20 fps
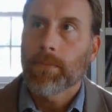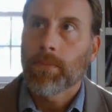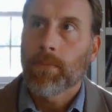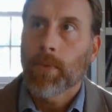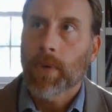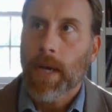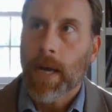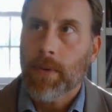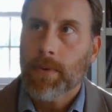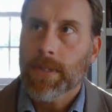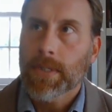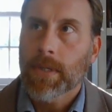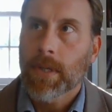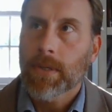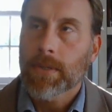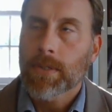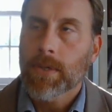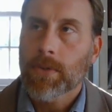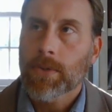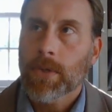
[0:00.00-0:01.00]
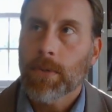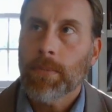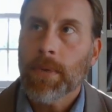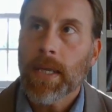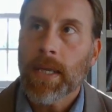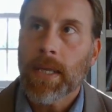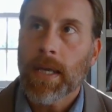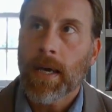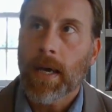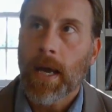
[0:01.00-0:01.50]
when I was still on social
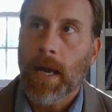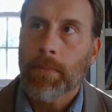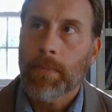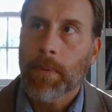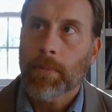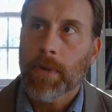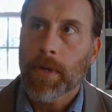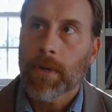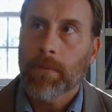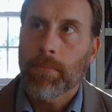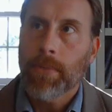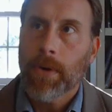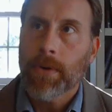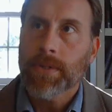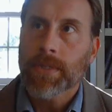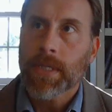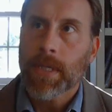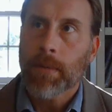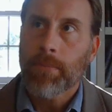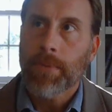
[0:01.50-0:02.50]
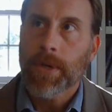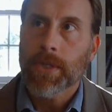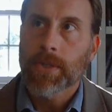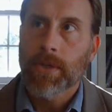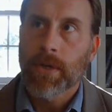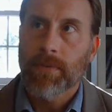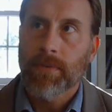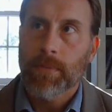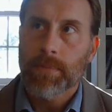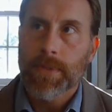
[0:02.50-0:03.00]
media, I remember him posting a
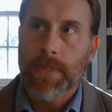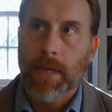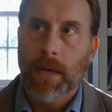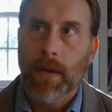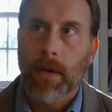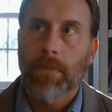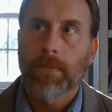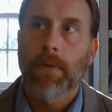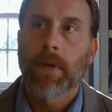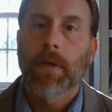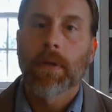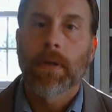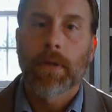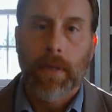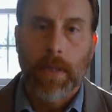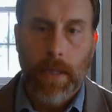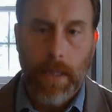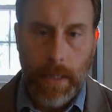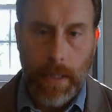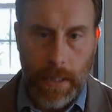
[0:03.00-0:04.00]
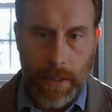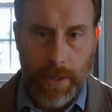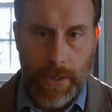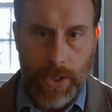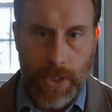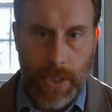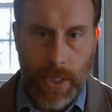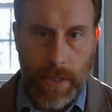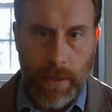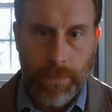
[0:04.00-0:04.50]
picture of himself in the
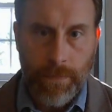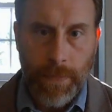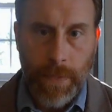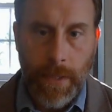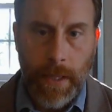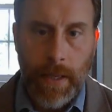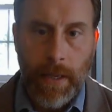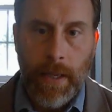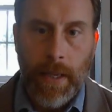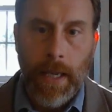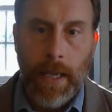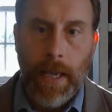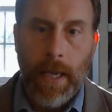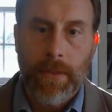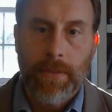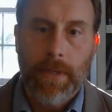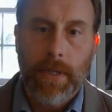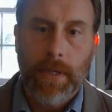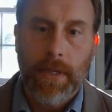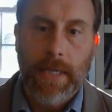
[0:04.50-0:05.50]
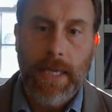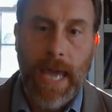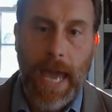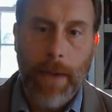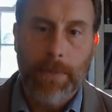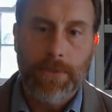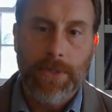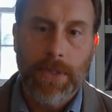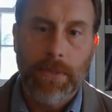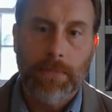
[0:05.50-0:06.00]
gym, and the
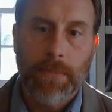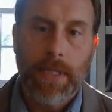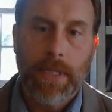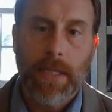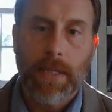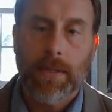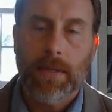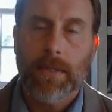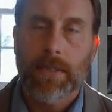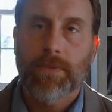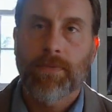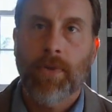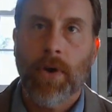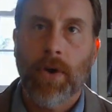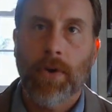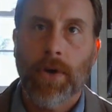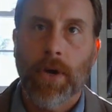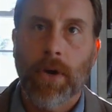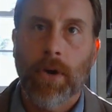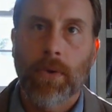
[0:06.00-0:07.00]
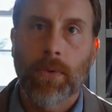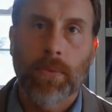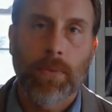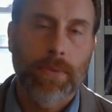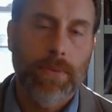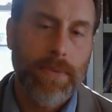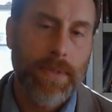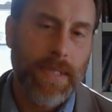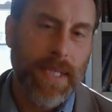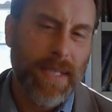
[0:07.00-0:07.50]
caption beneath his photo
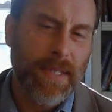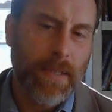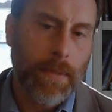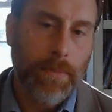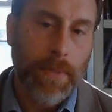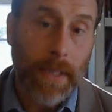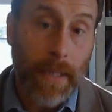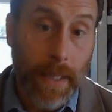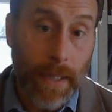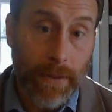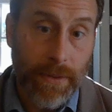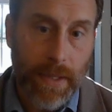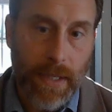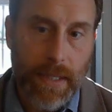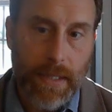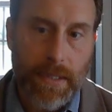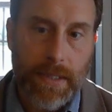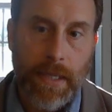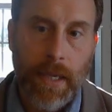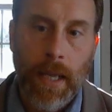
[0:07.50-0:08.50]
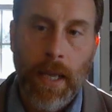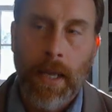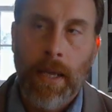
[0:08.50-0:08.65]
said something like this: